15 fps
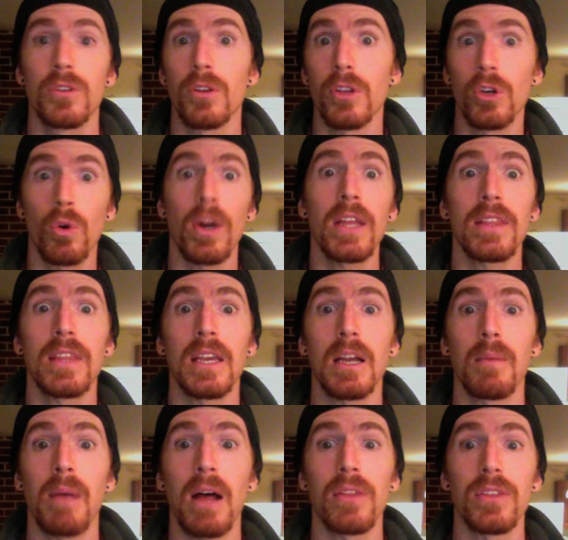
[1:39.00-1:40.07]
the great thing
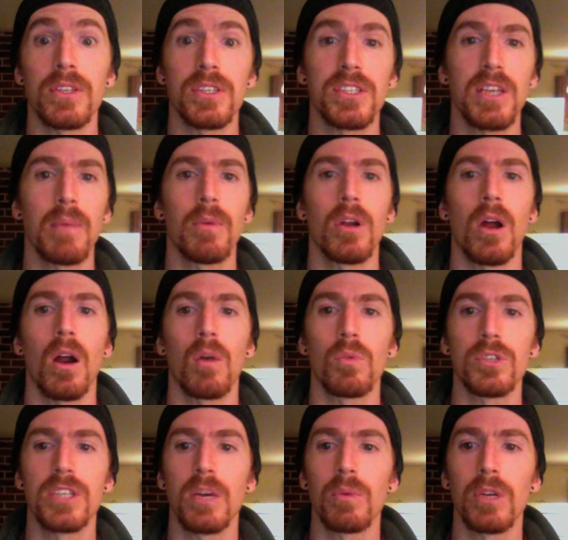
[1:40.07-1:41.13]
about this seminar
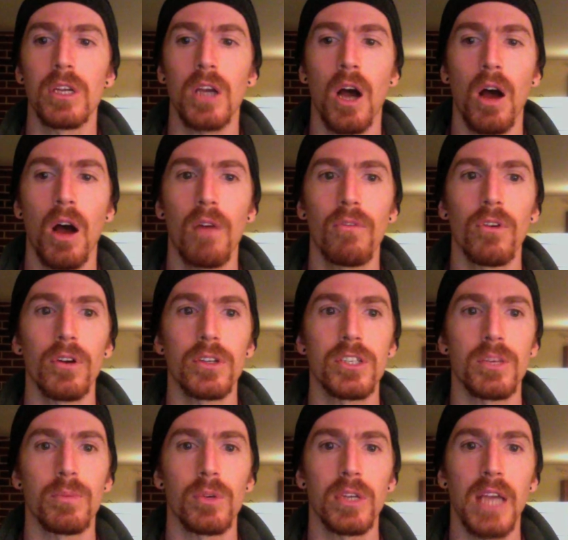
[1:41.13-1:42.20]
was that we covered
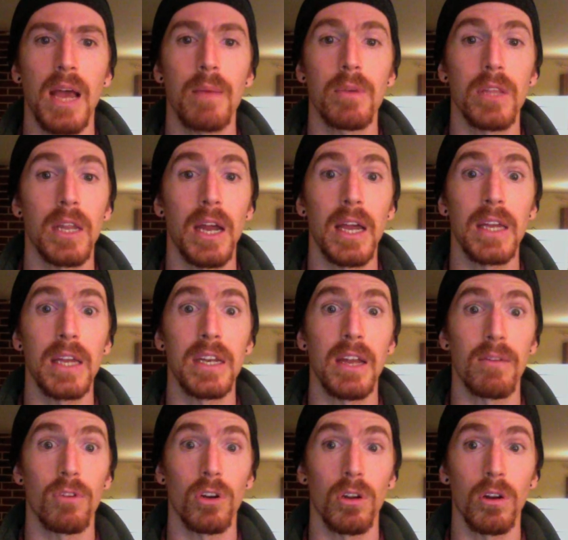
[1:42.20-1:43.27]
some ukemi that I had
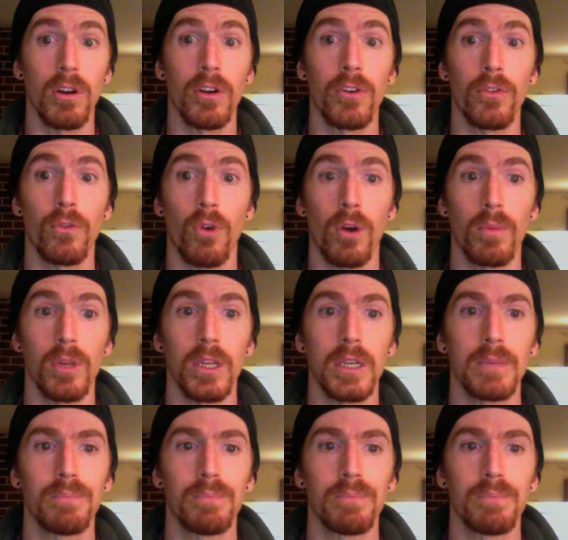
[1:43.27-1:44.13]
never learned formally.